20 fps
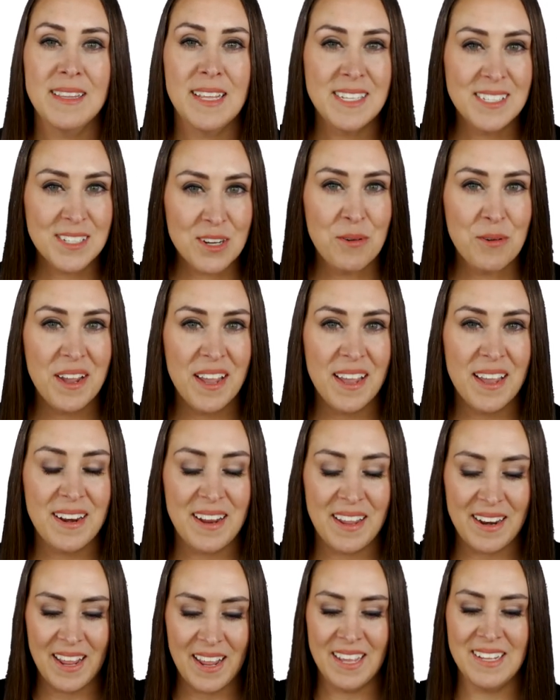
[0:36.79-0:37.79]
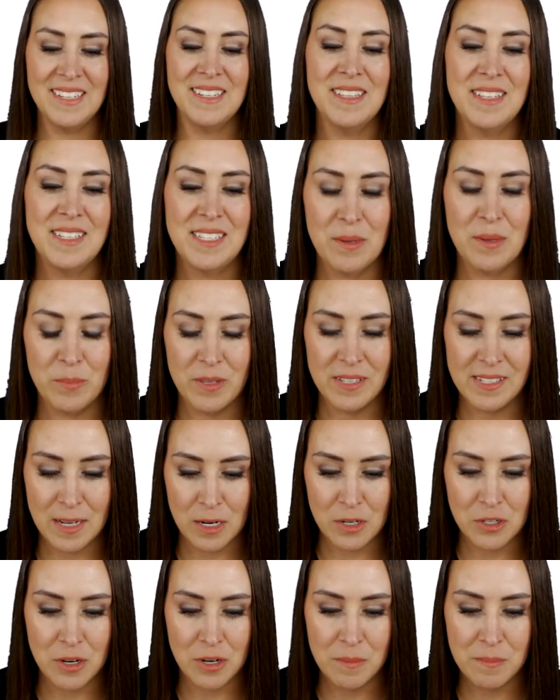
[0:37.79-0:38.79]
let's go ahead and head to the Template
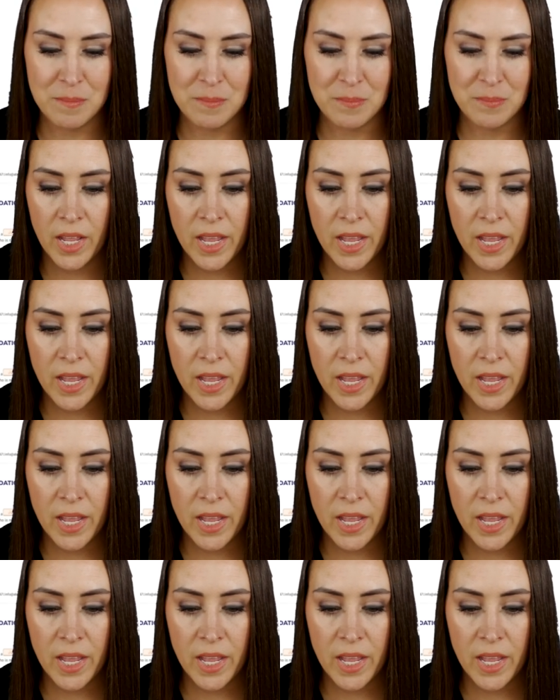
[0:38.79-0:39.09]
section.